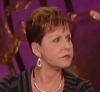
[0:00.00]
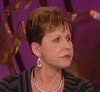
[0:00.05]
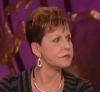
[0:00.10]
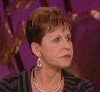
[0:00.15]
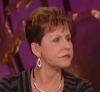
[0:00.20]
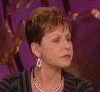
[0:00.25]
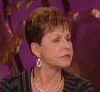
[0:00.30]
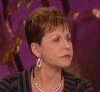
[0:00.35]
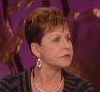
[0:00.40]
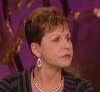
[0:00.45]

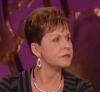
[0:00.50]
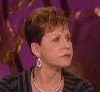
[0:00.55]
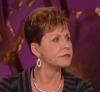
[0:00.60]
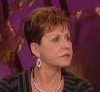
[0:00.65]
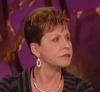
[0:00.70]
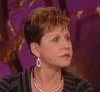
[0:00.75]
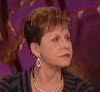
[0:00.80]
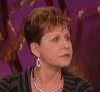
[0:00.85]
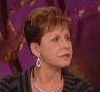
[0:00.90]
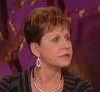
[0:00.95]

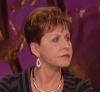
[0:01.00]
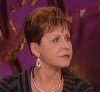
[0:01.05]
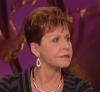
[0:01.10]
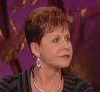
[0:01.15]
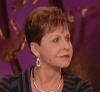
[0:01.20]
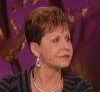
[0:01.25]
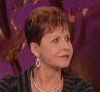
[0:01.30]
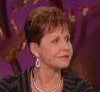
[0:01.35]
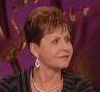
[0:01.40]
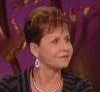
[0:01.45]

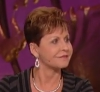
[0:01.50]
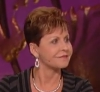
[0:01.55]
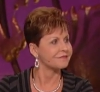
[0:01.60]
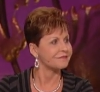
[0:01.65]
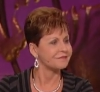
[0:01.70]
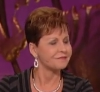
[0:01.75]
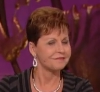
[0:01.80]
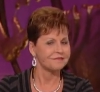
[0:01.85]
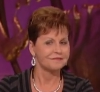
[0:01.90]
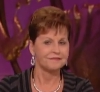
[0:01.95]

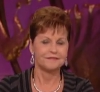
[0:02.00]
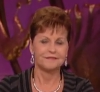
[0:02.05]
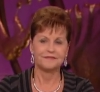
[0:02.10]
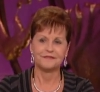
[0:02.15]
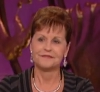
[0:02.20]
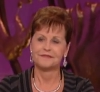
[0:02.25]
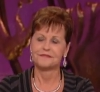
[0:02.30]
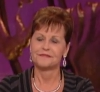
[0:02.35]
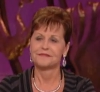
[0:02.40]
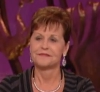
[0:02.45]

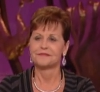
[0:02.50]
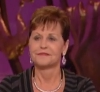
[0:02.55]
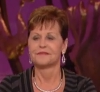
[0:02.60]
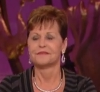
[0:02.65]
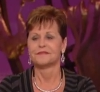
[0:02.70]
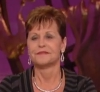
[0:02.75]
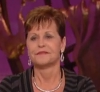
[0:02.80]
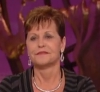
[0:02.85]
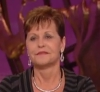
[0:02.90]
(no one is talking)